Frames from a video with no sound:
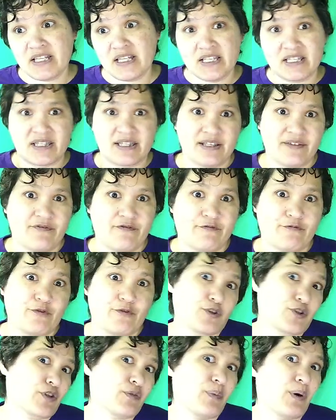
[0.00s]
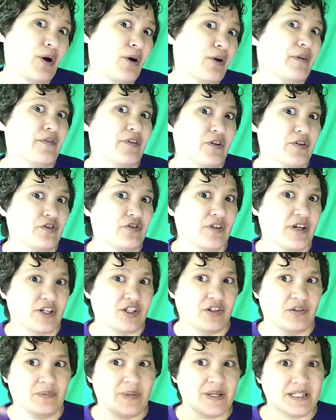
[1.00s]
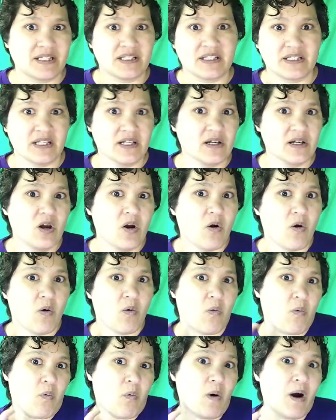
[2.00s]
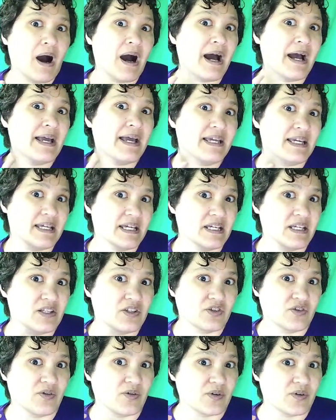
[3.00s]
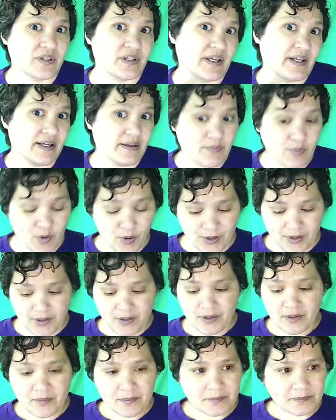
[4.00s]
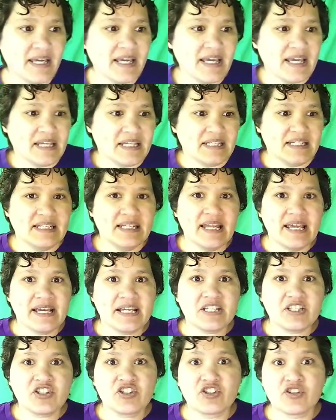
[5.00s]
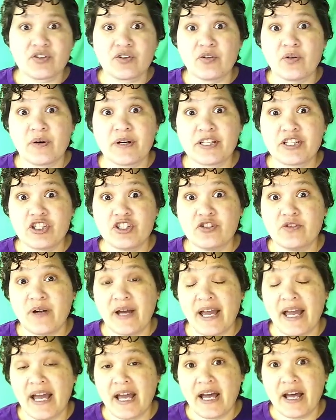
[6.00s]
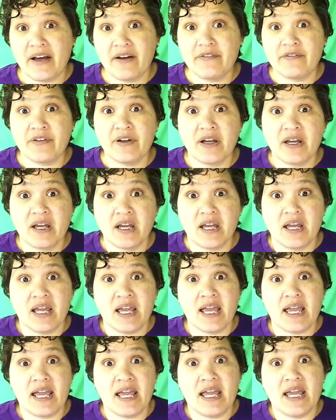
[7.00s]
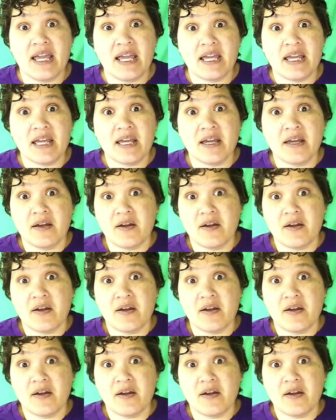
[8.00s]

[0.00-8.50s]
is the first part of your introduction. Basically, why is your study important? Next, you're going to have a